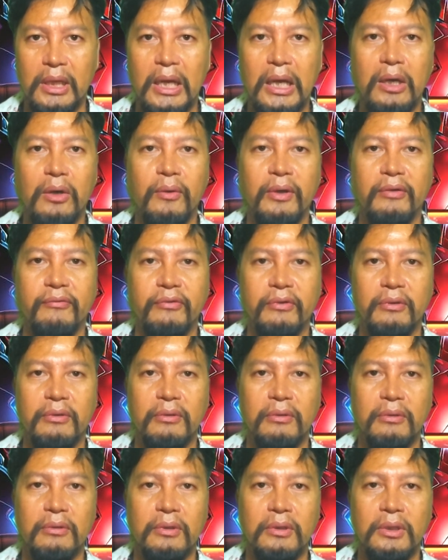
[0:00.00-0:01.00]

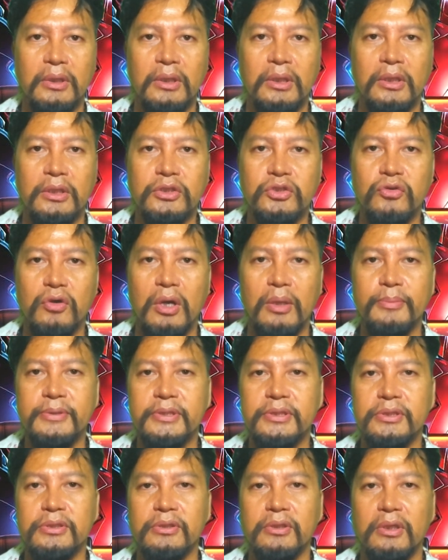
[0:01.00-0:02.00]
However,
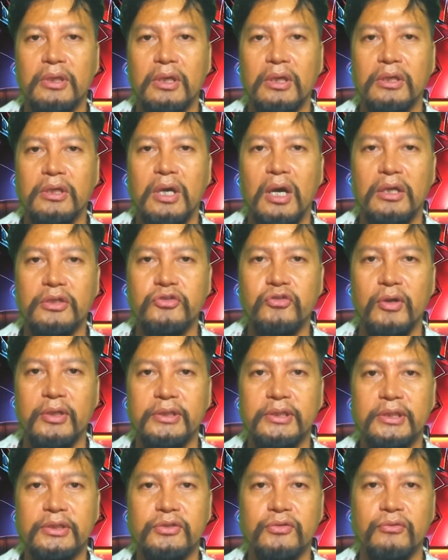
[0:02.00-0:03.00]
Trump's
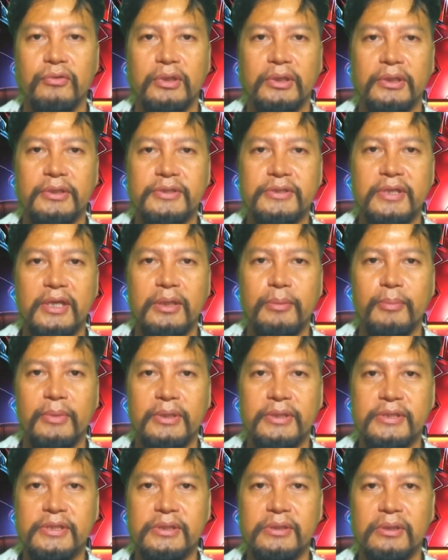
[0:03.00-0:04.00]
contradictory
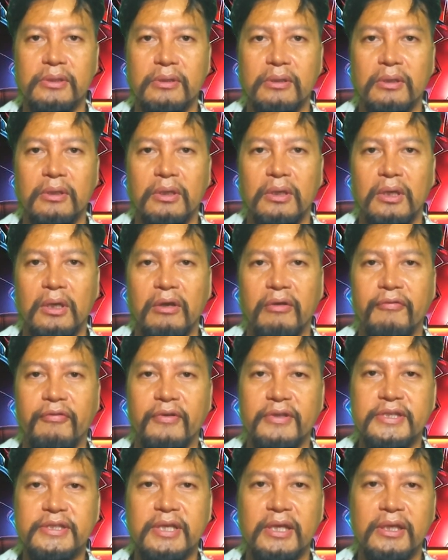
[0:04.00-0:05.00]
statements,
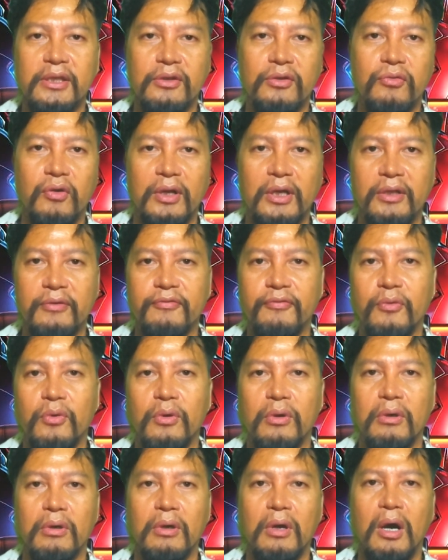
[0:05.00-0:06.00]
first taking credit
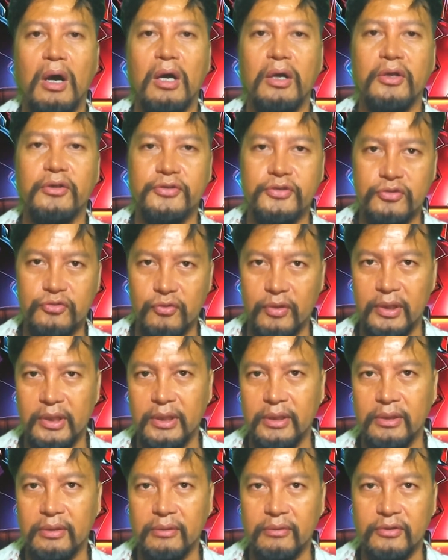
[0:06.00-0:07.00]
for
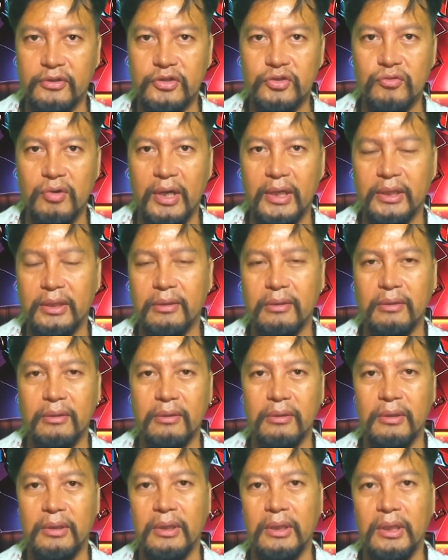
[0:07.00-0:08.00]
orchestrating the strike,
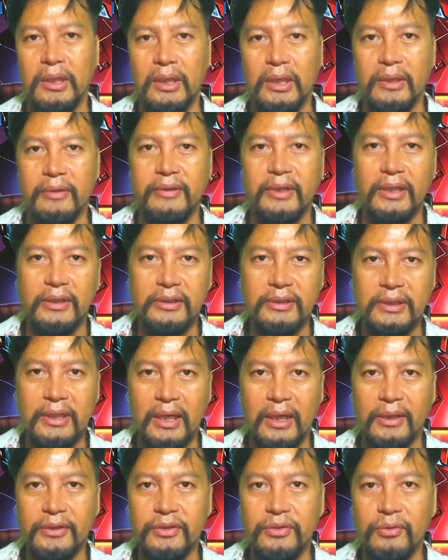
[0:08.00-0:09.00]
then
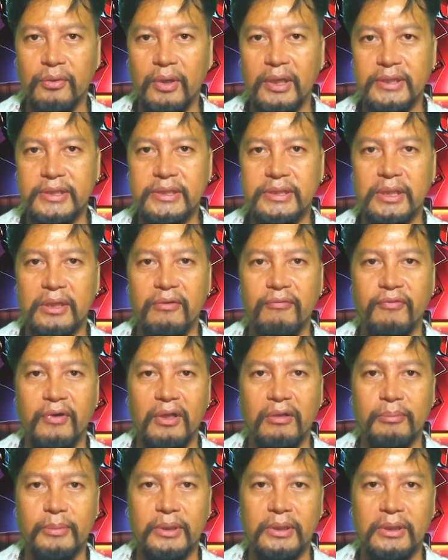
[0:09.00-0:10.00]
denying U.S.
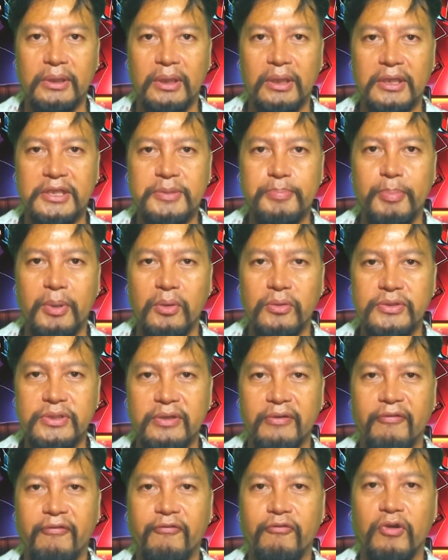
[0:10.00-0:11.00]
involvement, exposed
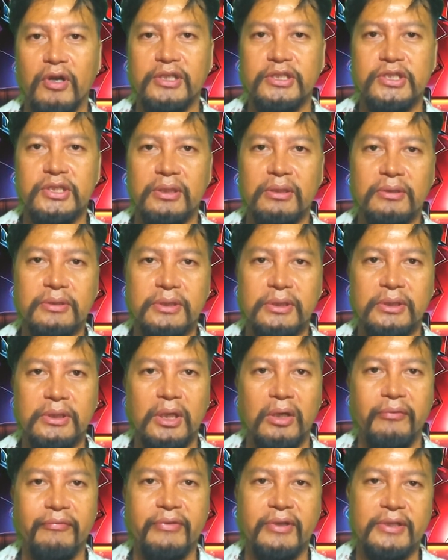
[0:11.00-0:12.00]
the fragility
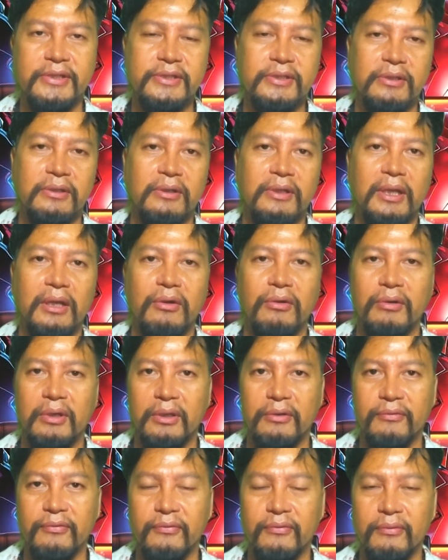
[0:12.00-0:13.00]
of this
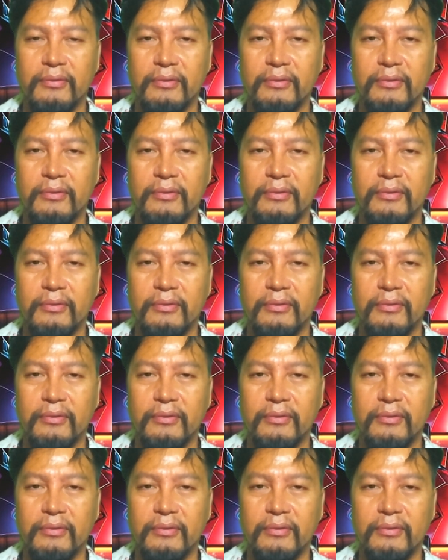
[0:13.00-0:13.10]
narrative.